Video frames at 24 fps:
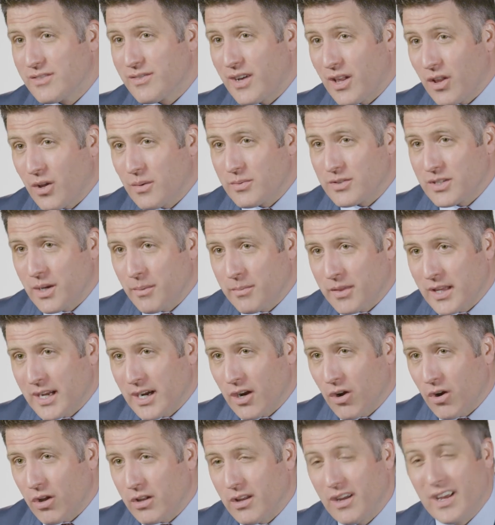develop something
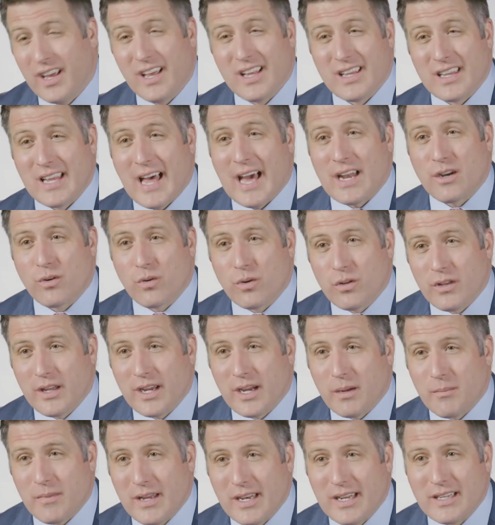called lateral
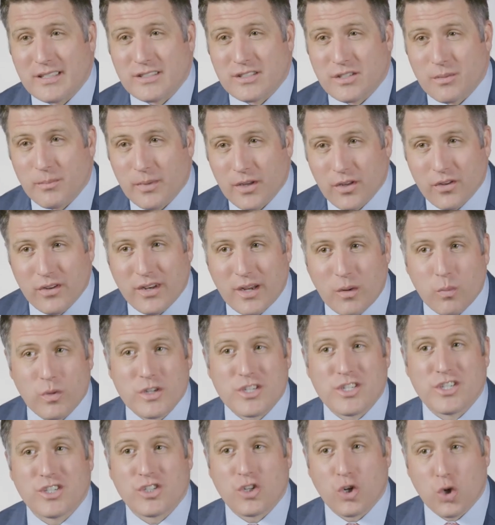ligament instability,
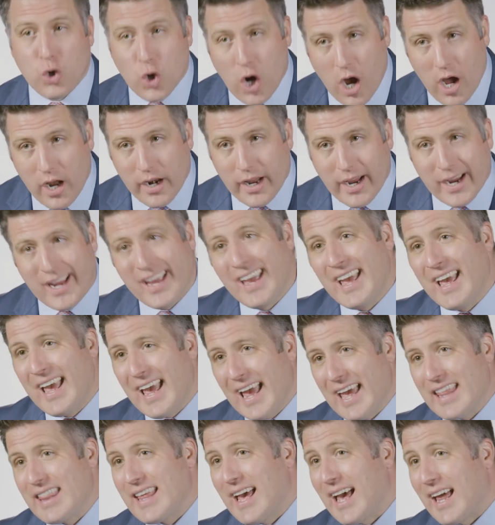which is chronic,
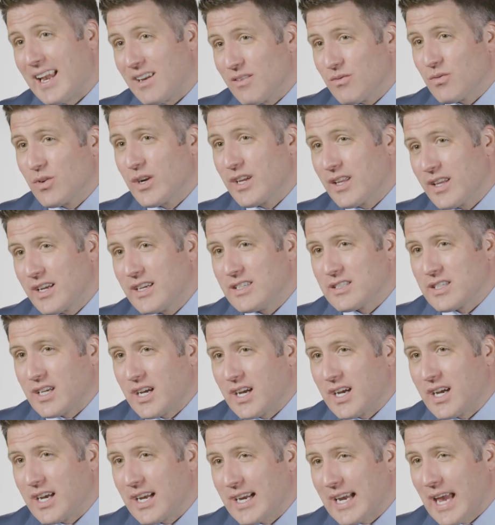and that really is
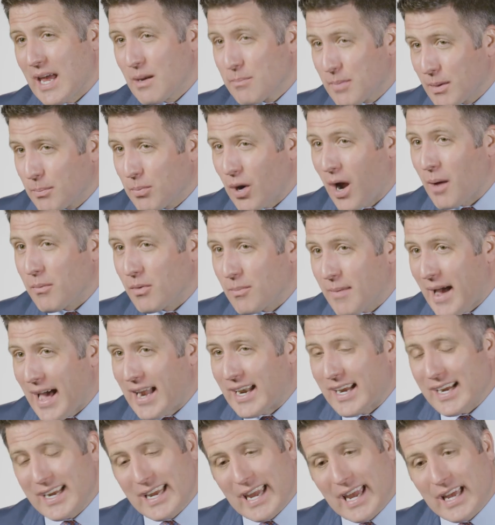uh, can be
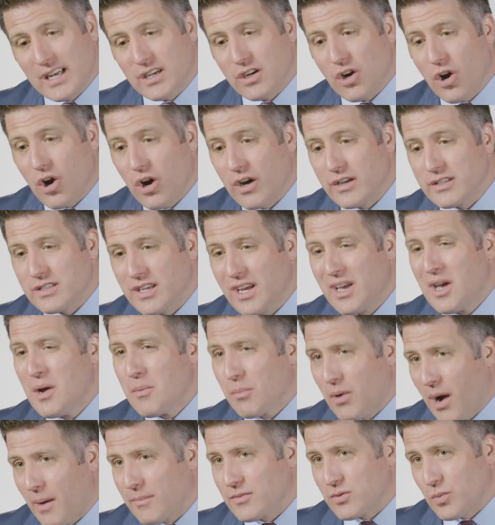problematic, can cause
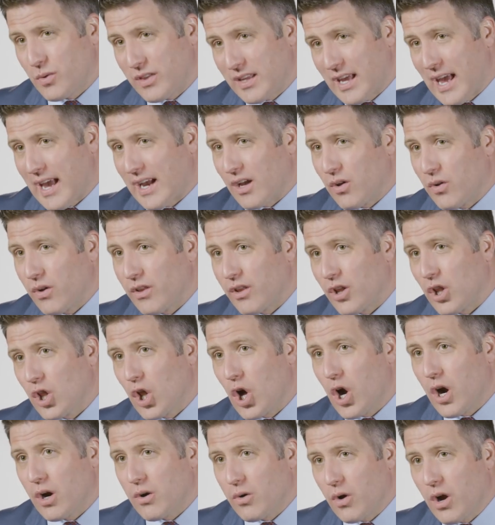problems with the ankle in the
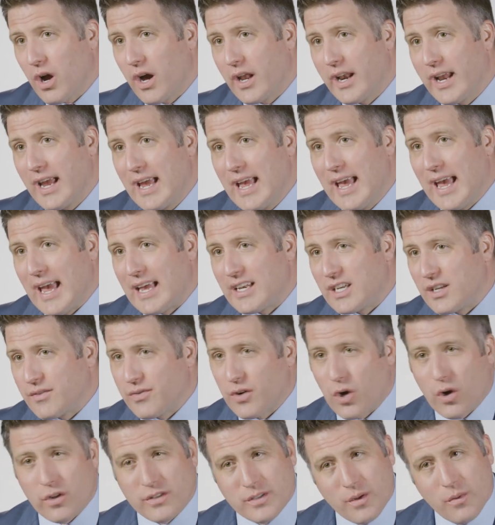long run, and
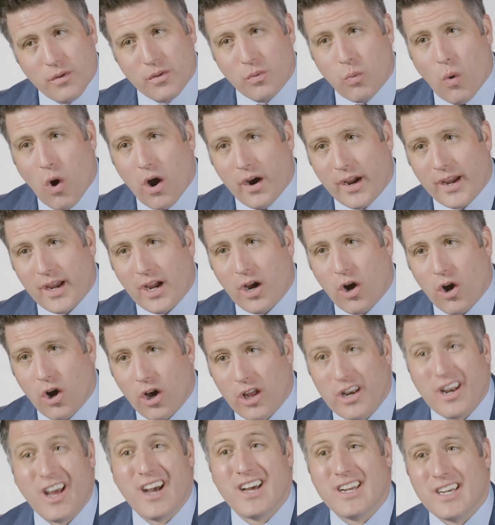difficulty with walking
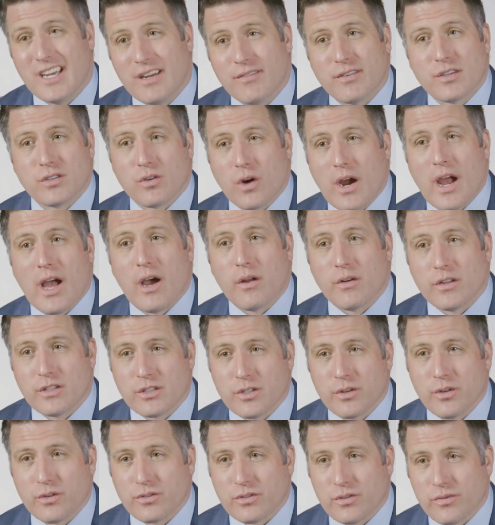on uneven ground. And
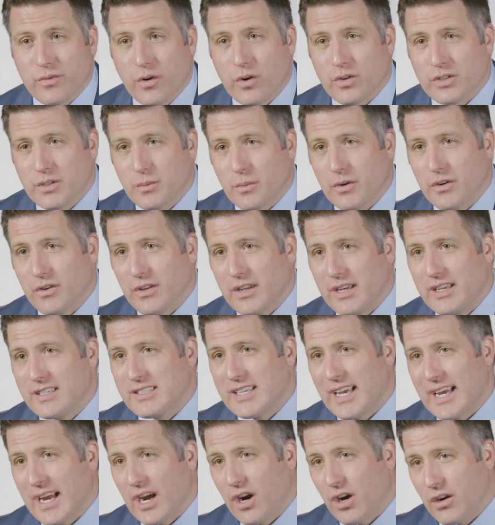so those are folks that we really need
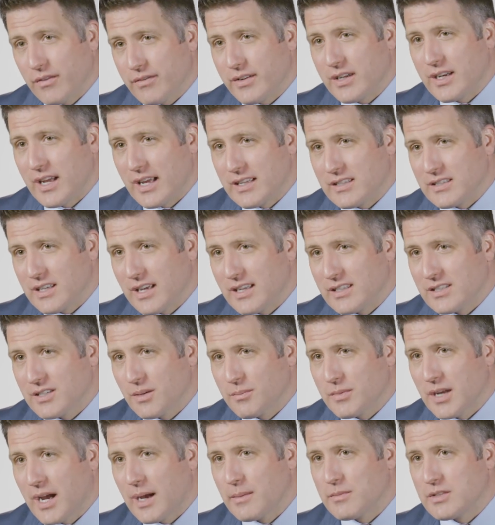to take care of and, and, and
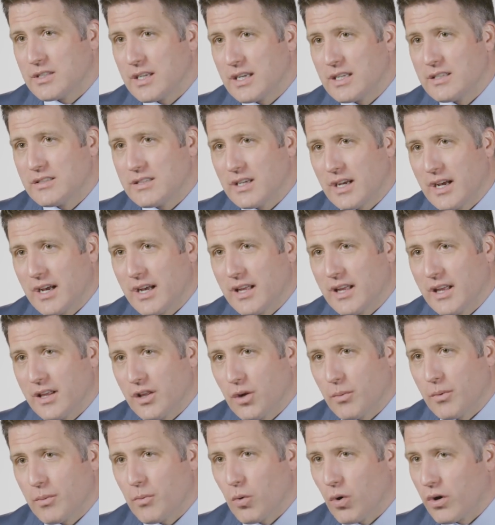sometimes needs uh, a
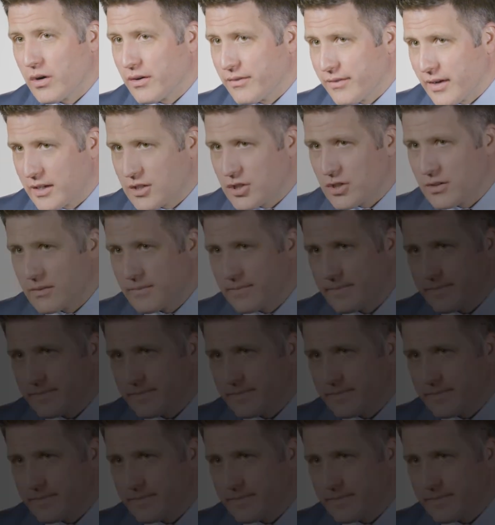little bit more intervention.